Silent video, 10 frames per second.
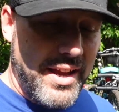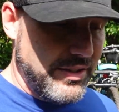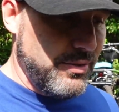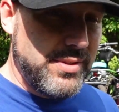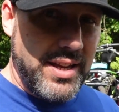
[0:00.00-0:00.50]
I
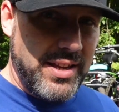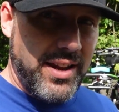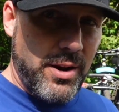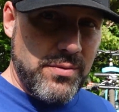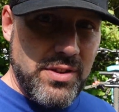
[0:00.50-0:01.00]
do take
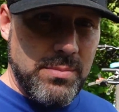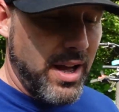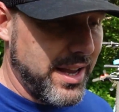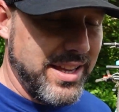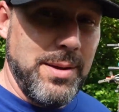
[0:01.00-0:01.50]
care of them.
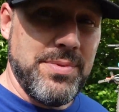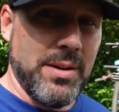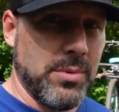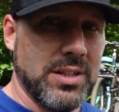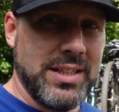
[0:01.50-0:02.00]
I keep
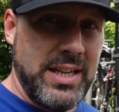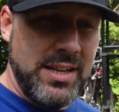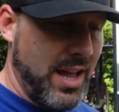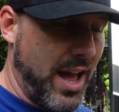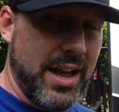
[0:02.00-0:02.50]
them
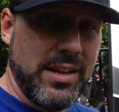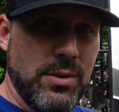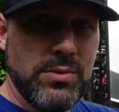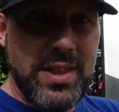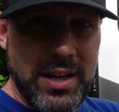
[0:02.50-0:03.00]
clean. I
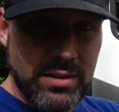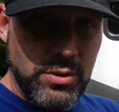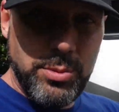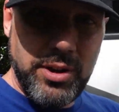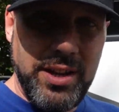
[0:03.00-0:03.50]
use that
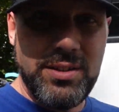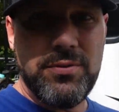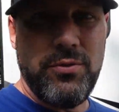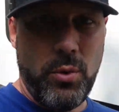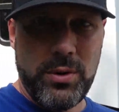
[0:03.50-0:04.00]
lubricant
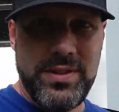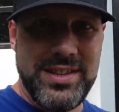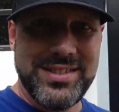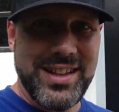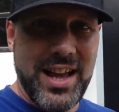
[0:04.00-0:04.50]
for
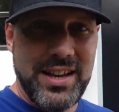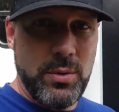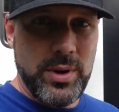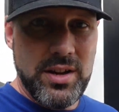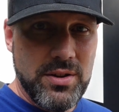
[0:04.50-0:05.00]
these sliding
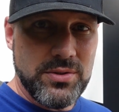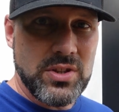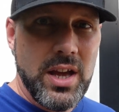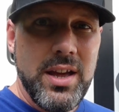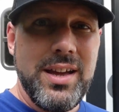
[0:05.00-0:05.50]
windows,
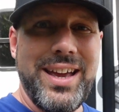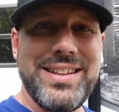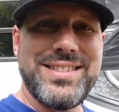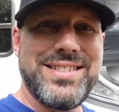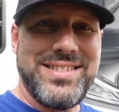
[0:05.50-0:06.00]

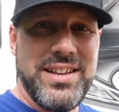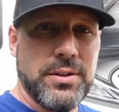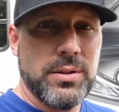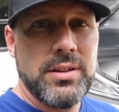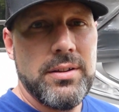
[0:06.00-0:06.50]
and
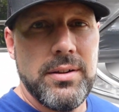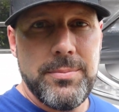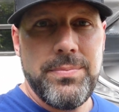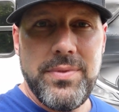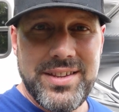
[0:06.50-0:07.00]
still
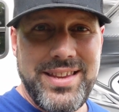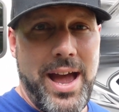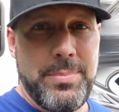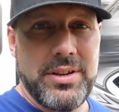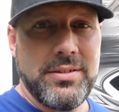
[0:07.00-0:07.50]
this
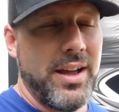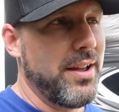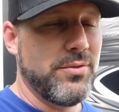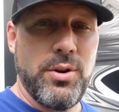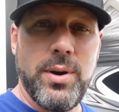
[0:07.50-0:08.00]
happened. I
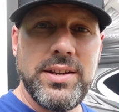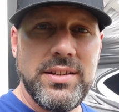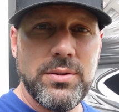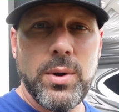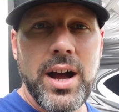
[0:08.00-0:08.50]
have no
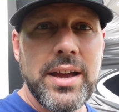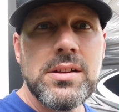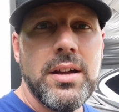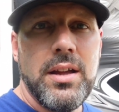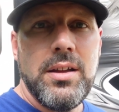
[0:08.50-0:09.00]
idea why,
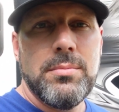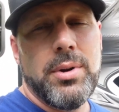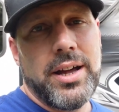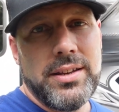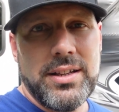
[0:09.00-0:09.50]

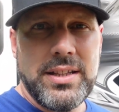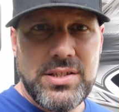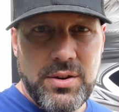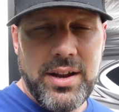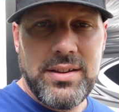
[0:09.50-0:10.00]
but at
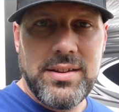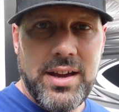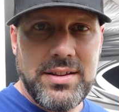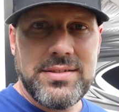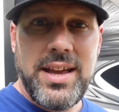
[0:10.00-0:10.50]
least Grand
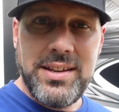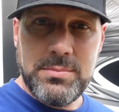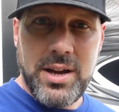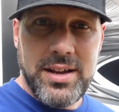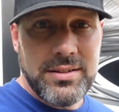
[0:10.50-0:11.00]
Design is standing
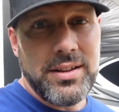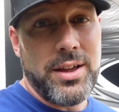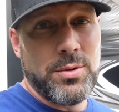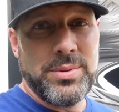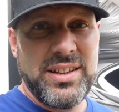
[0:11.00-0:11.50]
by it
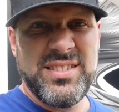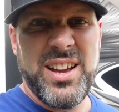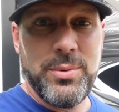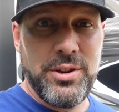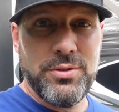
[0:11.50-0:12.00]
and replacing
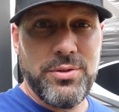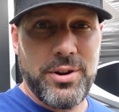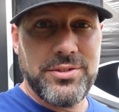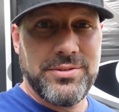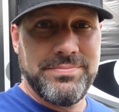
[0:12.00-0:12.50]
that window for
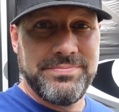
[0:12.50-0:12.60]
us.